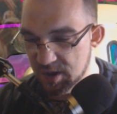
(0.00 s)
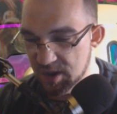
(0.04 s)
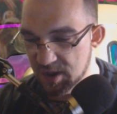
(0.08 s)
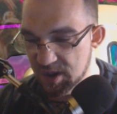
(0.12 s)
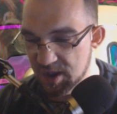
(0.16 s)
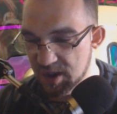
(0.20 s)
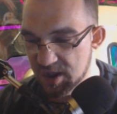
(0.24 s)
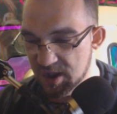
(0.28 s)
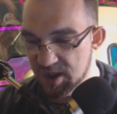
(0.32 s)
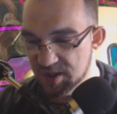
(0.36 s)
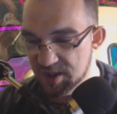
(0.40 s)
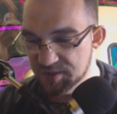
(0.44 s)

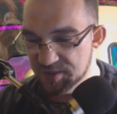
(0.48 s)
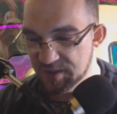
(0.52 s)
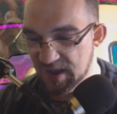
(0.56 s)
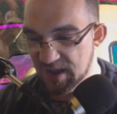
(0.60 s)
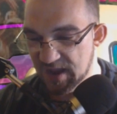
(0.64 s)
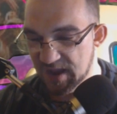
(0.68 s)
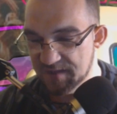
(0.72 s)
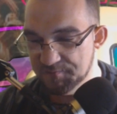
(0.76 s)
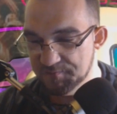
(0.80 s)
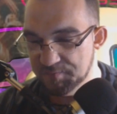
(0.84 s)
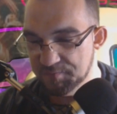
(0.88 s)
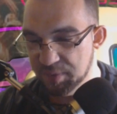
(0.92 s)
And
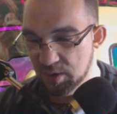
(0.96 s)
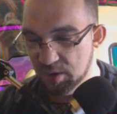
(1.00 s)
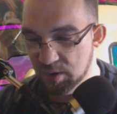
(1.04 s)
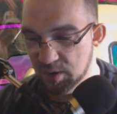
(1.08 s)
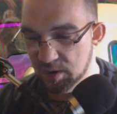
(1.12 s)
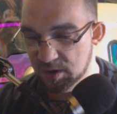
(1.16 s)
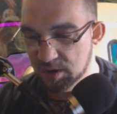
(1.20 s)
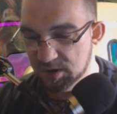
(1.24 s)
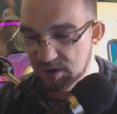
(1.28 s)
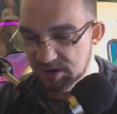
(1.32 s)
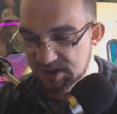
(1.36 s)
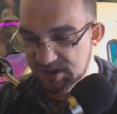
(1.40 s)
I
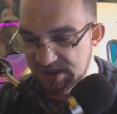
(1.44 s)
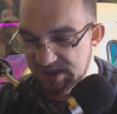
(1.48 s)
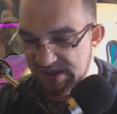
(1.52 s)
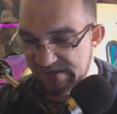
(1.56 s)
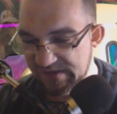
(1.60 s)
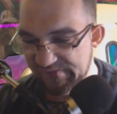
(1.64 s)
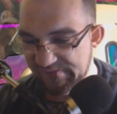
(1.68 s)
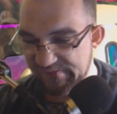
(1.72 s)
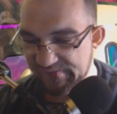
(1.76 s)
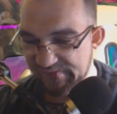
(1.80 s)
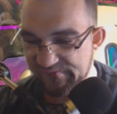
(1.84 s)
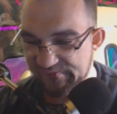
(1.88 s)

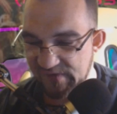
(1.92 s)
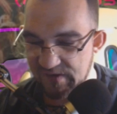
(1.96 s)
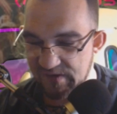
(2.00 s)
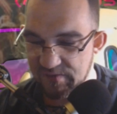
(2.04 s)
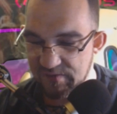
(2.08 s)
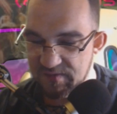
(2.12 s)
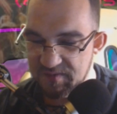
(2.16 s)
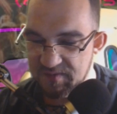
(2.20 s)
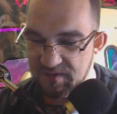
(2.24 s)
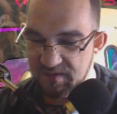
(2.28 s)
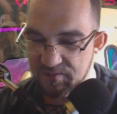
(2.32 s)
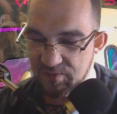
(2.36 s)
believe, if I
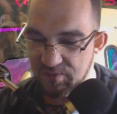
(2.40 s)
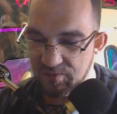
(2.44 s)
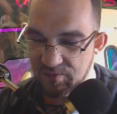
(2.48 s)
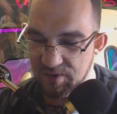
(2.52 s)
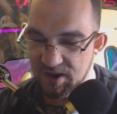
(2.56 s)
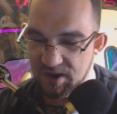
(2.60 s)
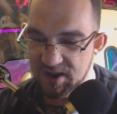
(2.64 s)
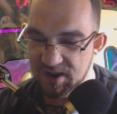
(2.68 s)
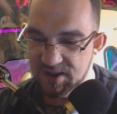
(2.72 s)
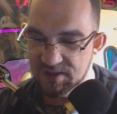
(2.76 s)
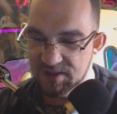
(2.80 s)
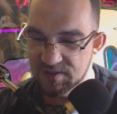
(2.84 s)
remember
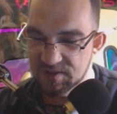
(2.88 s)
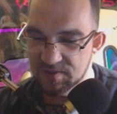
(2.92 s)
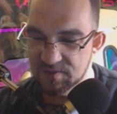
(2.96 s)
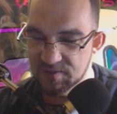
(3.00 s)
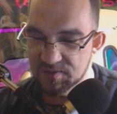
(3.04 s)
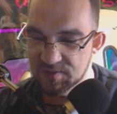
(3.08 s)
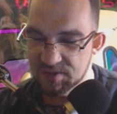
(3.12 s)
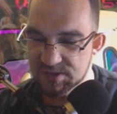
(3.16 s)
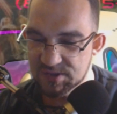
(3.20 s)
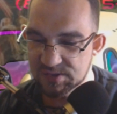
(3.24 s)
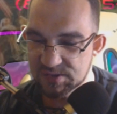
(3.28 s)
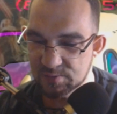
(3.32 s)
right,
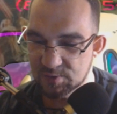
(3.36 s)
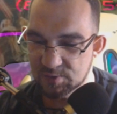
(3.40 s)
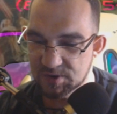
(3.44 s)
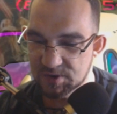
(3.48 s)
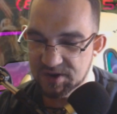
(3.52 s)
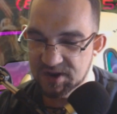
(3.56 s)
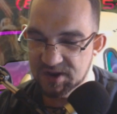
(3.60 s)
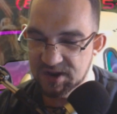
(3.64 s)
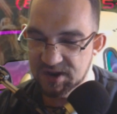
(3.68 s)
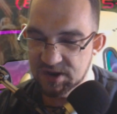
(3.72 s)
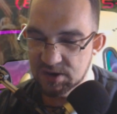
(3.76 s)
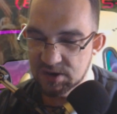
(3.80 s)
this
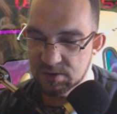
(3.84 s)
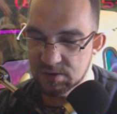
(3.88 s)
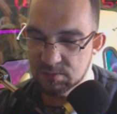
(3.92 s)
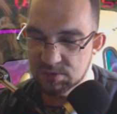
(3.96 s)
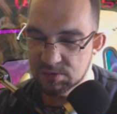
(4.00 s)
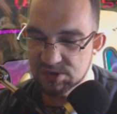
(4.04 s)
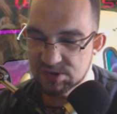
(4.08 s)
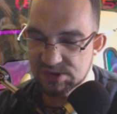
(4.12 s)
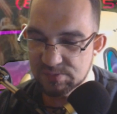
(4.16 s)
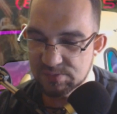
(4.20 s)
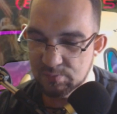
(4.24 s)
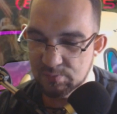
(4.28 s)
one here
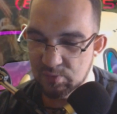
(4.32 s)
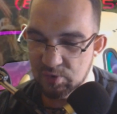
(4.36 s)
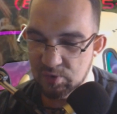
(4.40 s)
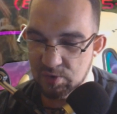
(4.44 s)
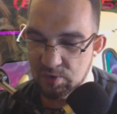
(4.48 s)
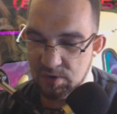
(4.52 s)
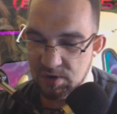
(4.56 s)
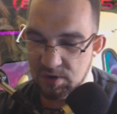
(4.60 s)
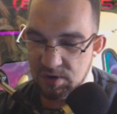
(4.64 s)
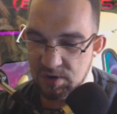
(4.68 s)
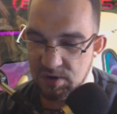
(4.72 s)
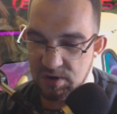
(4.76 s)
was
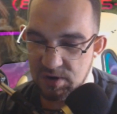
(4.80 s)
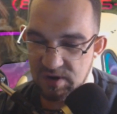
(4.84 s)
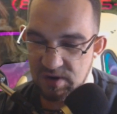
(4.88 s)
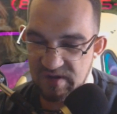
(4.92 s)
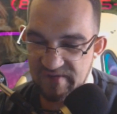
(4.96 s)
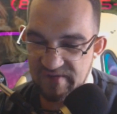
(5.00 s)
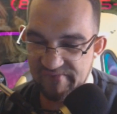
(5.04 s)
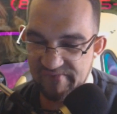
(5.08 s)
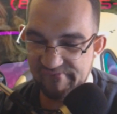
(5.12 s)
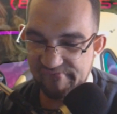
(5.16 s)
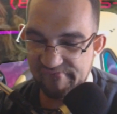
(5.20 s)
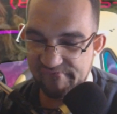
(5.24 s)
more
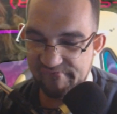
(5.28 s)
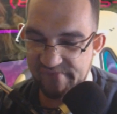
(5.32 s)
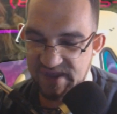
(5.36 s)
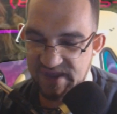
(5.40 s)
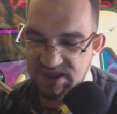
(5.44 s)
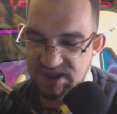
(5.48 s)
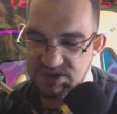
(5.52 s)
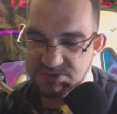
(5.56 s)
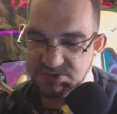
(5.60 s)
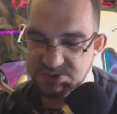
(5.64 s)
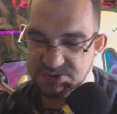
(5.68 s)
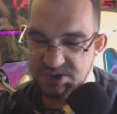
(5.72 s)

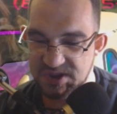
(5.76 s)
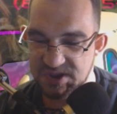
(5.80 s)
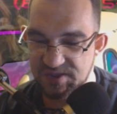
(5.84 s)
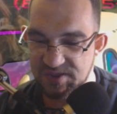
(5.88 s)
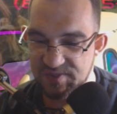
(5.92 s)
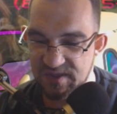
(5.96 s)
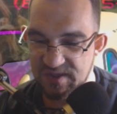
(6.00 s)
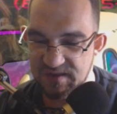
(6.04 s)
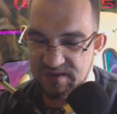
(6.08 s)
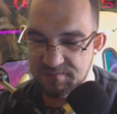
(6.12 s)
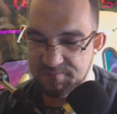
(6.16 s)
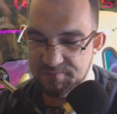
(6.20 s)

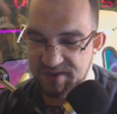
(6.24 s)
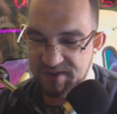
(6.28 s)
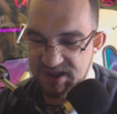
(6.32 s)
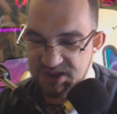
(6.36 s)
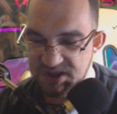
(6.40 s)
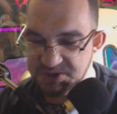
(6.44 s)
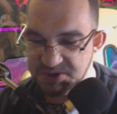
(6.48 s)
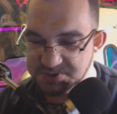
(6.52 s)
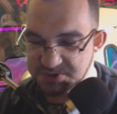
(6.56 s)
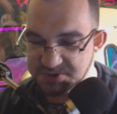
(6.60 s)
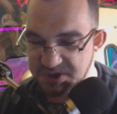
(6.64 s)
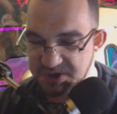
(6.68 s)
VG than
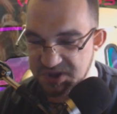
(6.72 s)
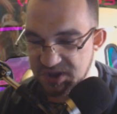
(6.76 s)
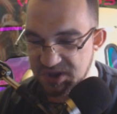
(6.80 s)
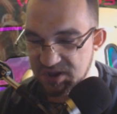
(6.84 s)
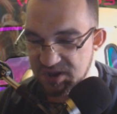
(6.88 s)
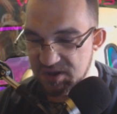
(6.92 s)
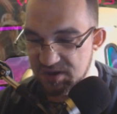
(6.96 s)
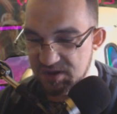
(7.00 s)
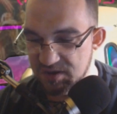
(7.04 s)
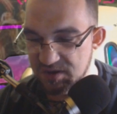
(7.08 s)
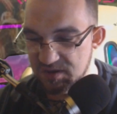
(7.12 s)
PG.